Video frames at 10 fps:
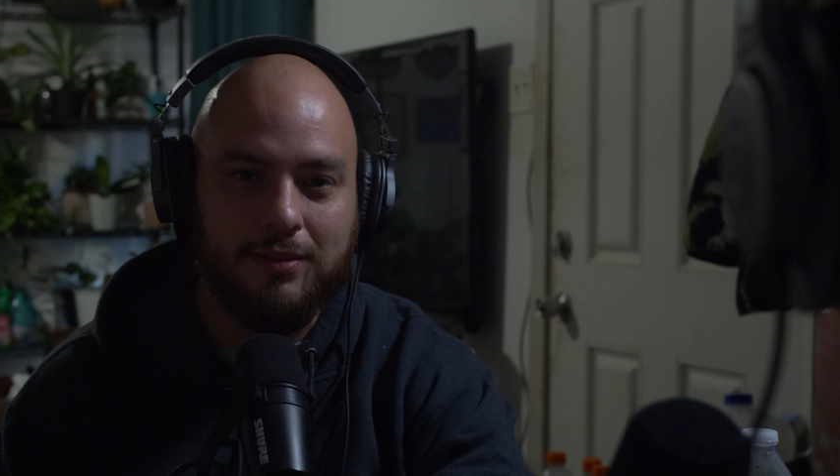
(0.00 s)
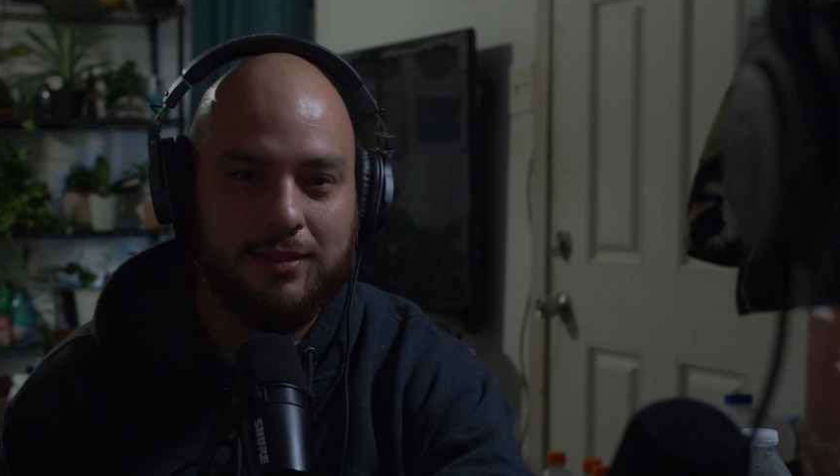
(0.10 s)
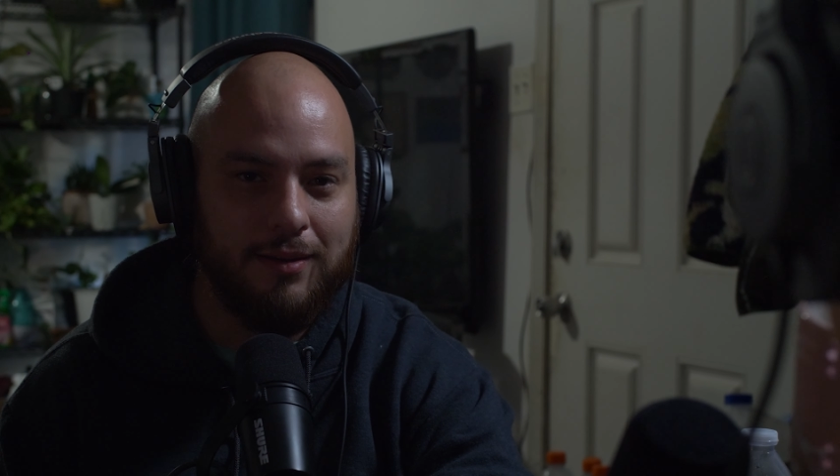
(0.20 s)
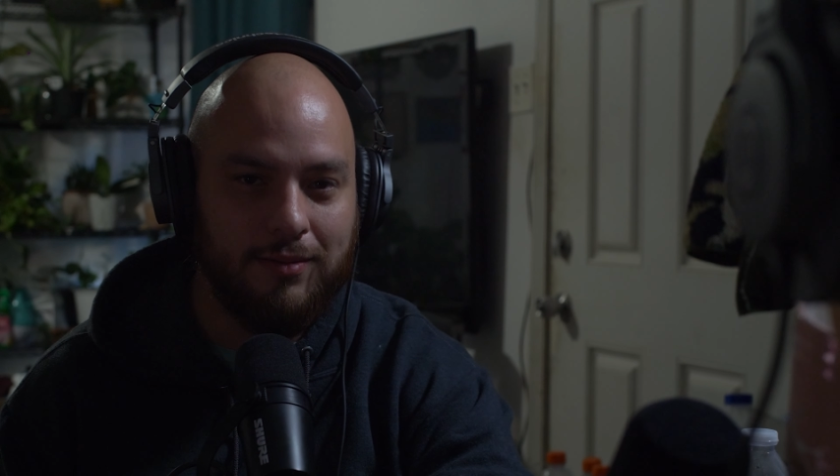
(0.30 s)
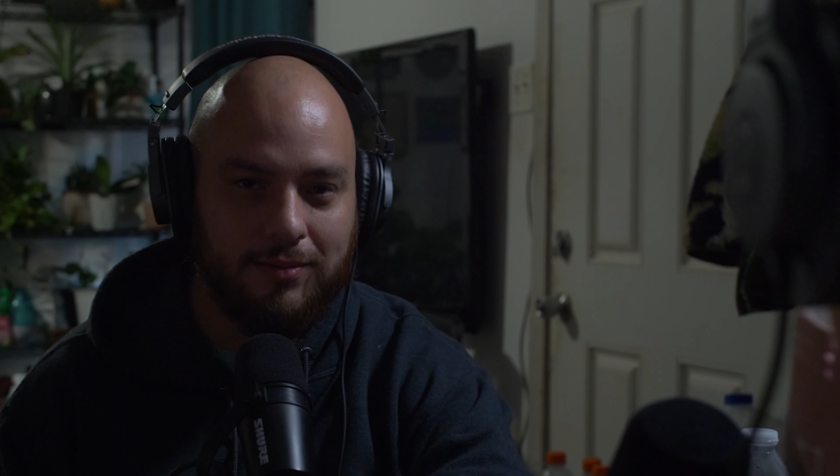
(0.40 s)

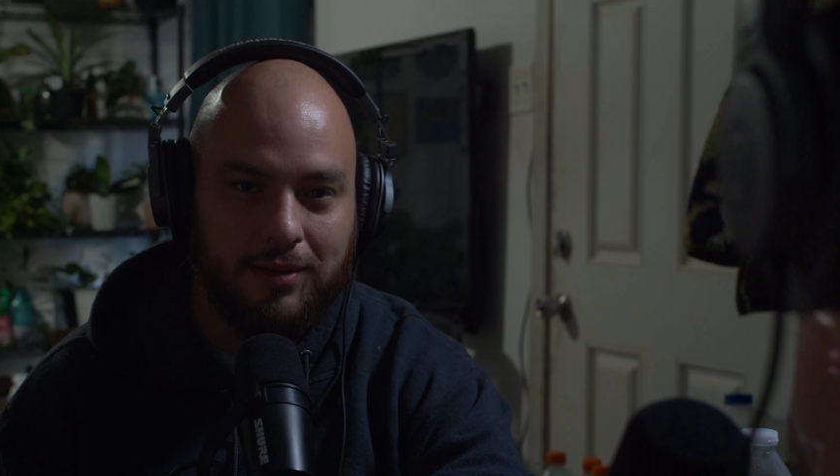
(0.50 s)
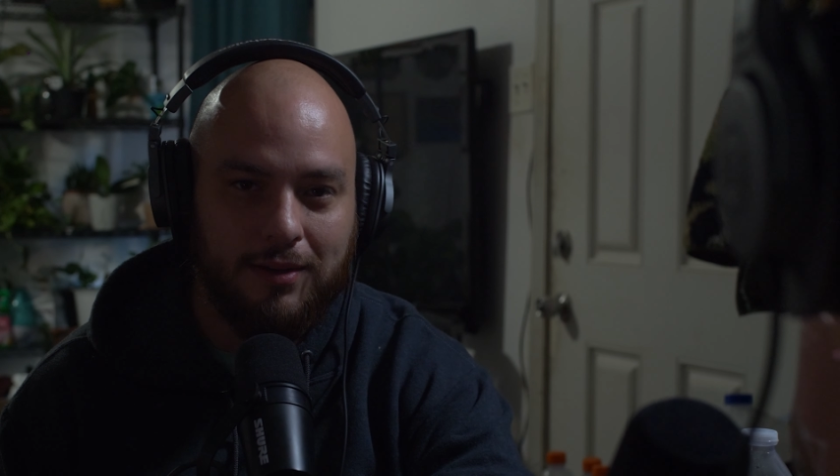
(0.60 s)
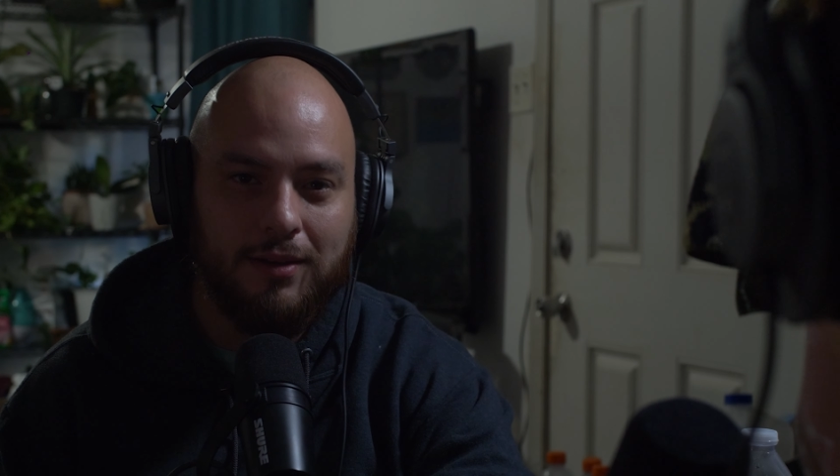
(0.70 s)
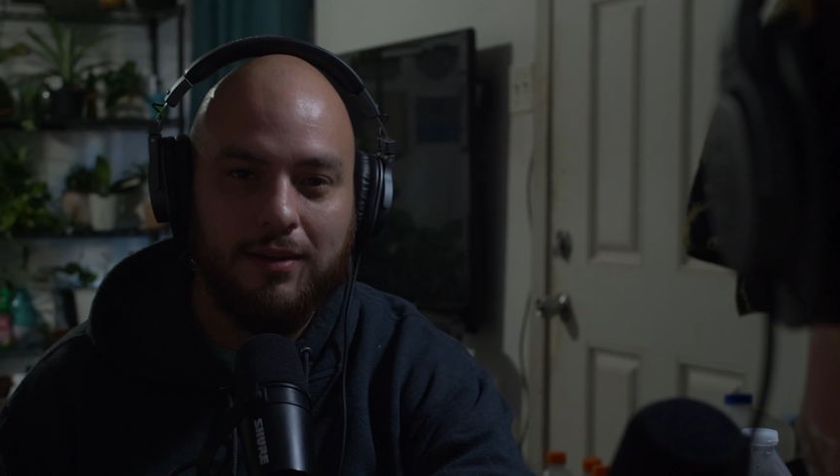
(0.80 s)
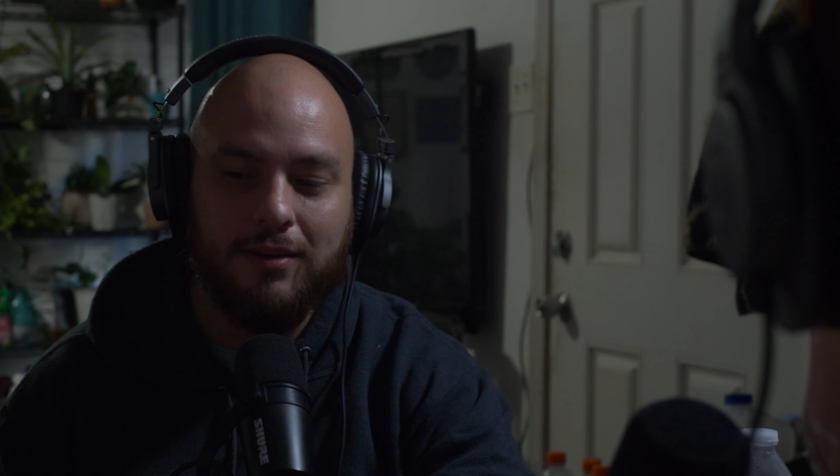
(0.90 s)
So
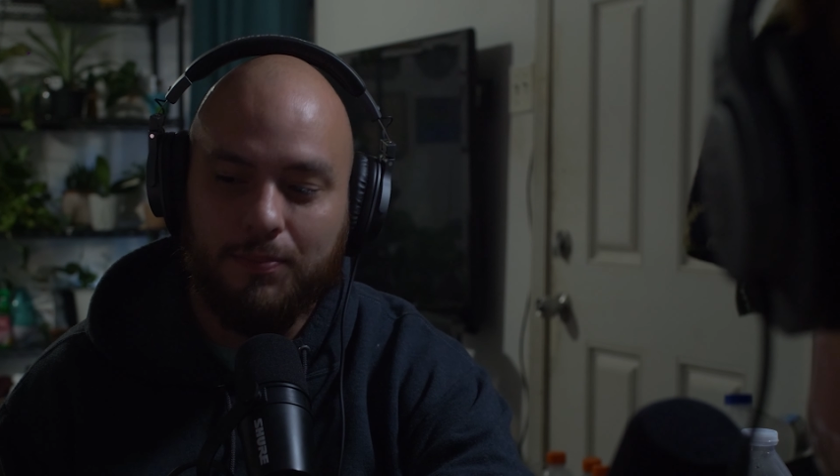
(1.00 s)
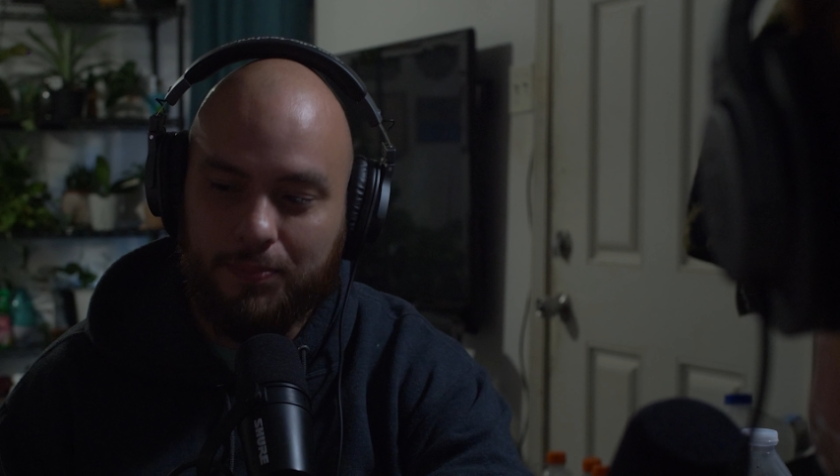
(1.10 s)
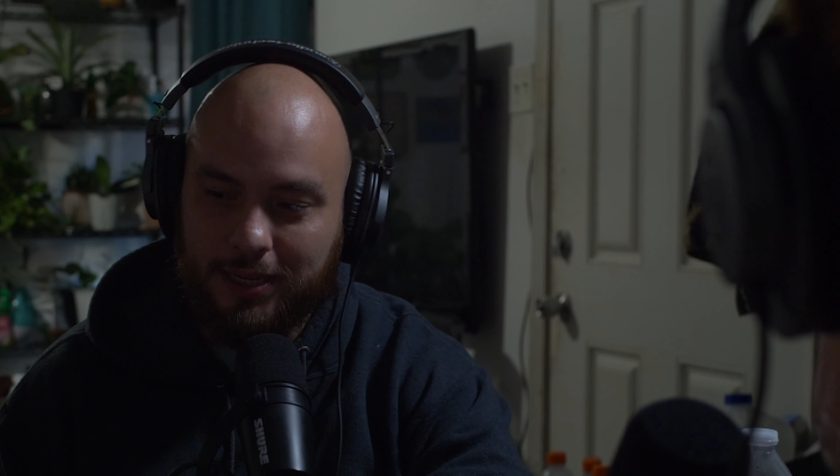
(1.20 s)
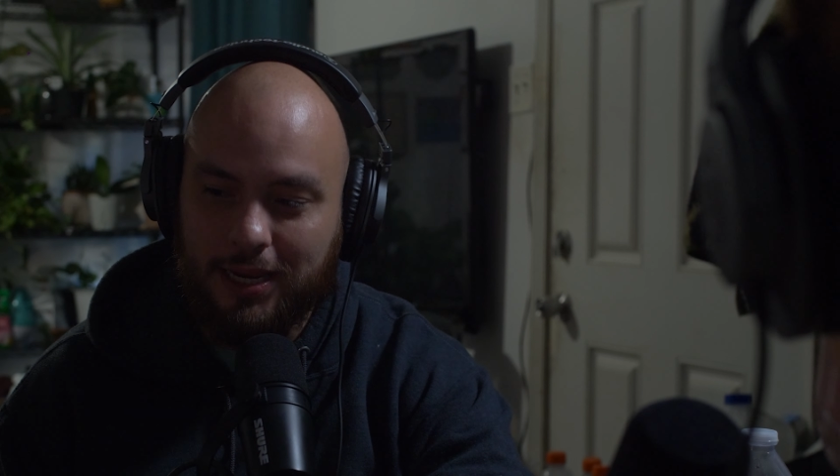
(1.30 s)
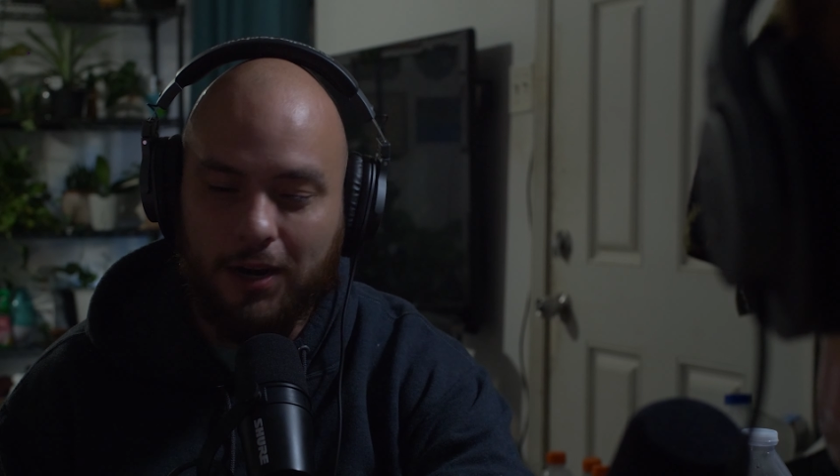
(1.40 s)

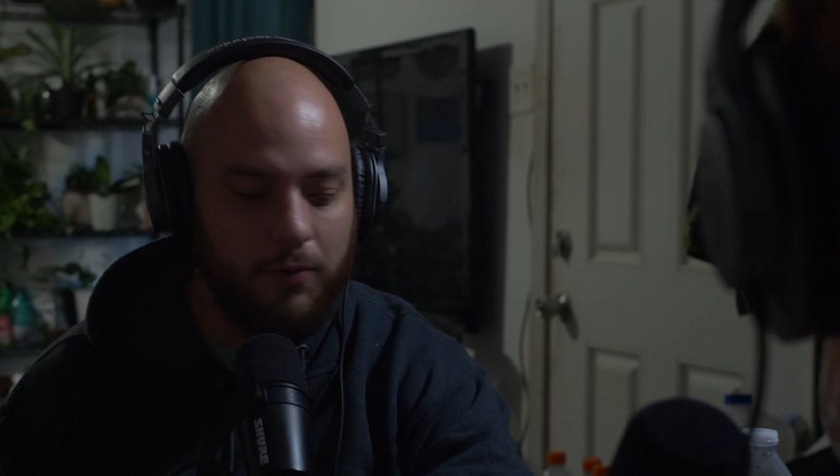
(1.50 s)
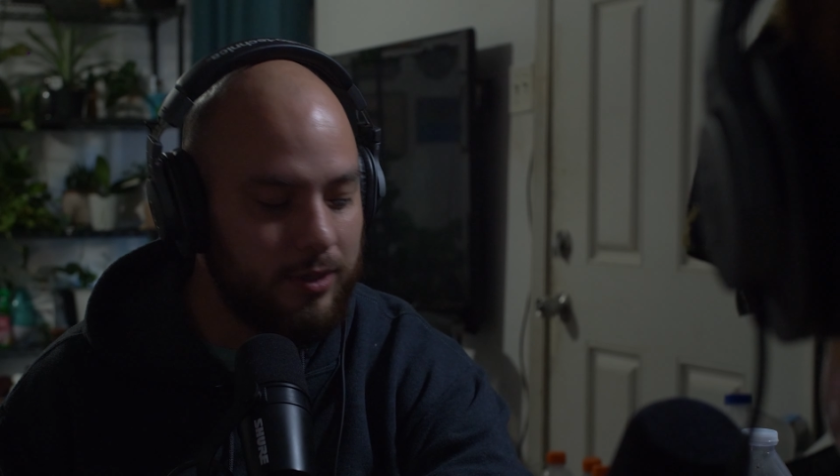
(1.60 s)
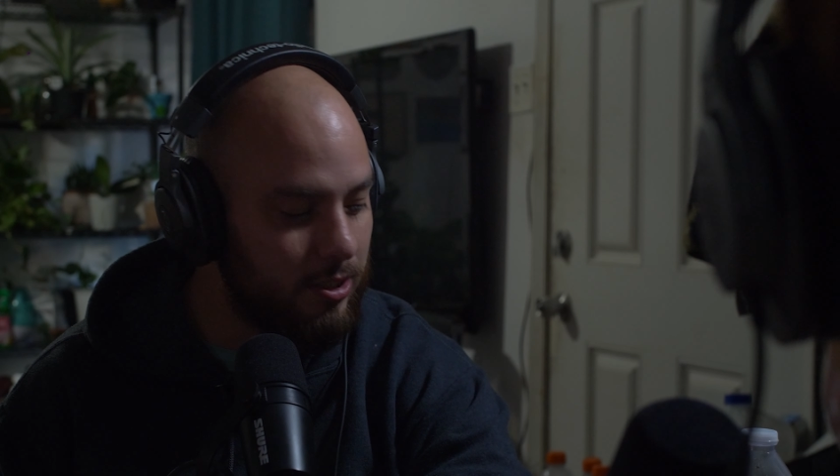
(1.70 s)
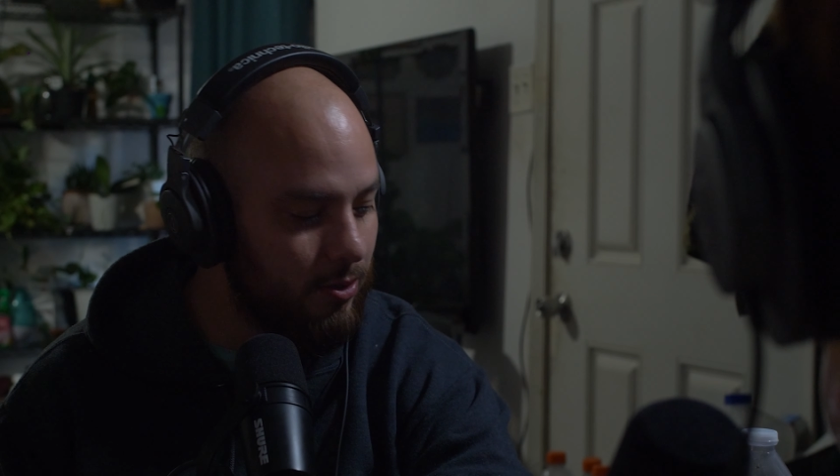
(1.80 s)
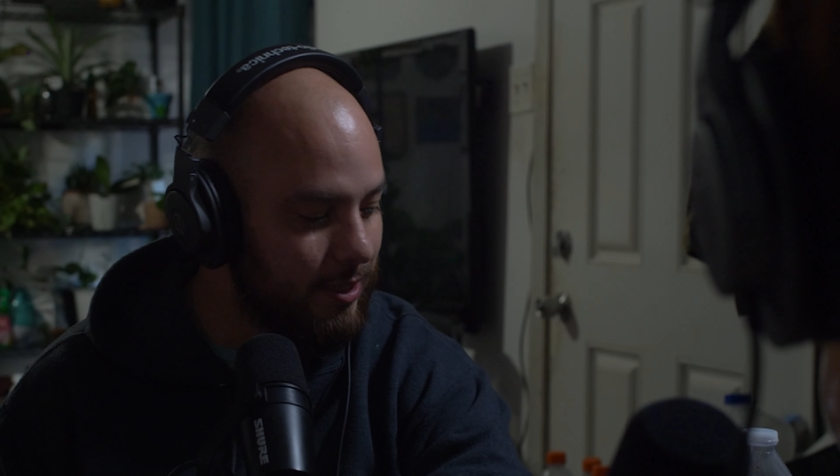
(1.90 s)
be careful
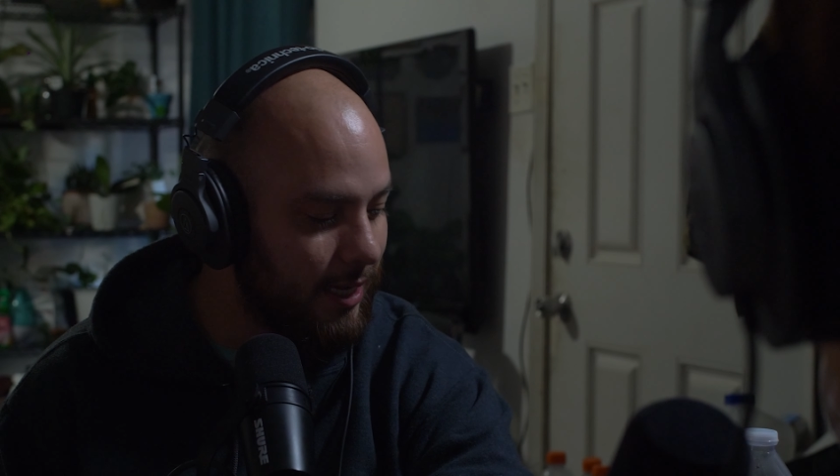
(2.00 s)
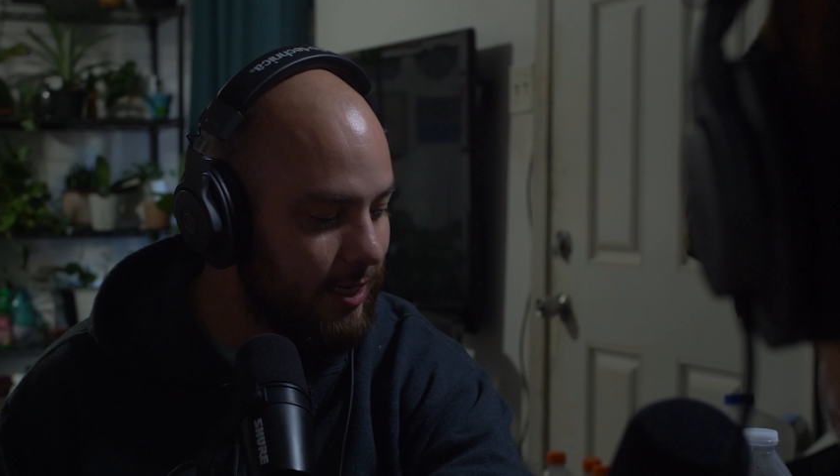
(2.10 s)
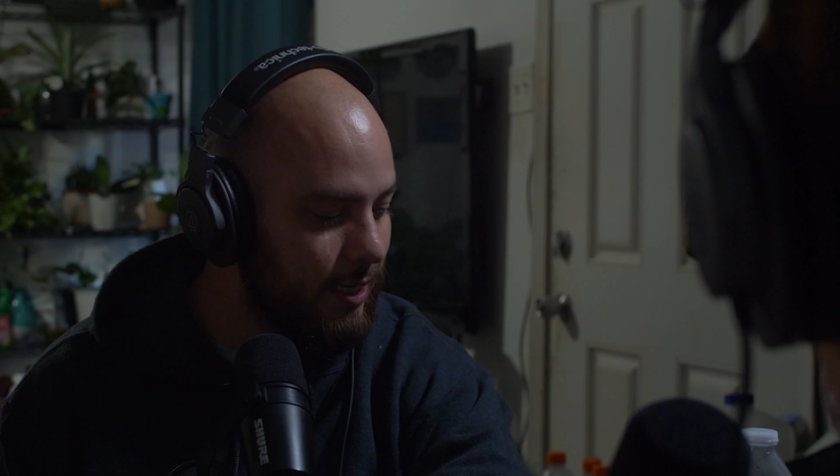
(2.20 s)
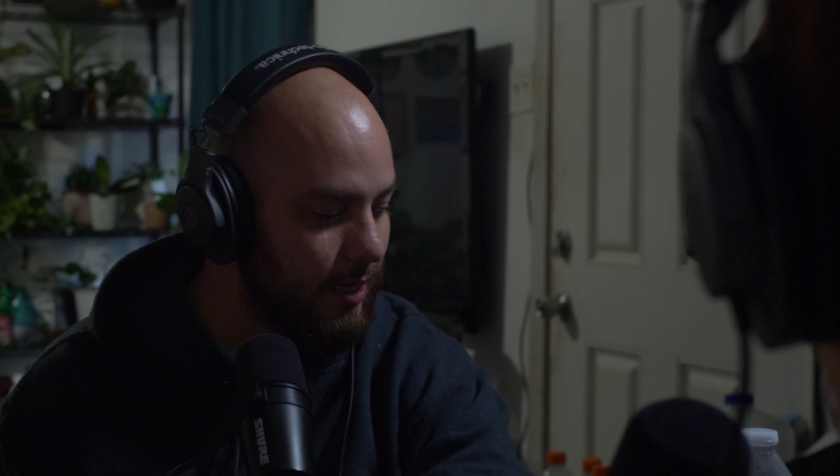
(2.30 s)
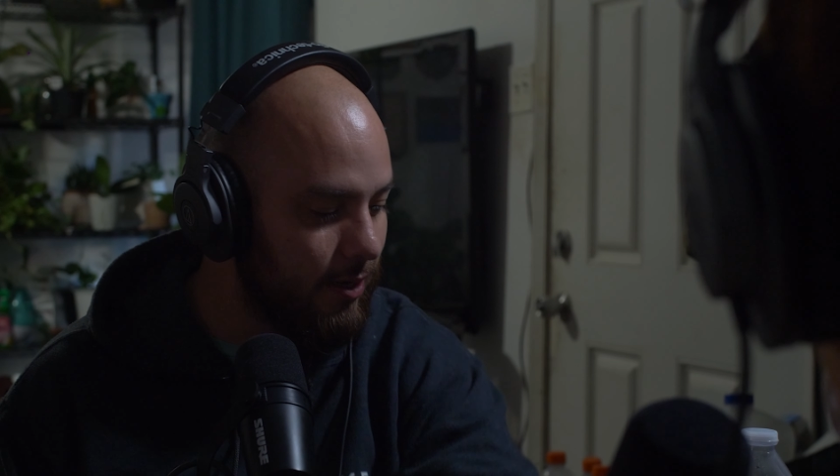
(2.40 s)
what you do with
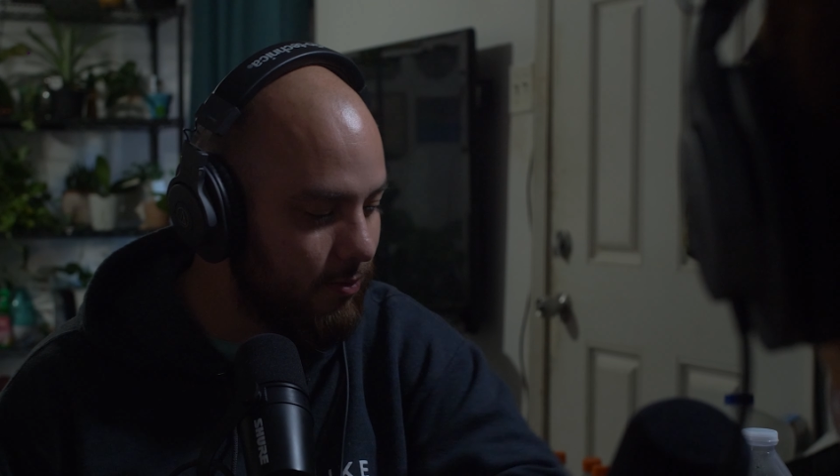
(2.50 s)
that key.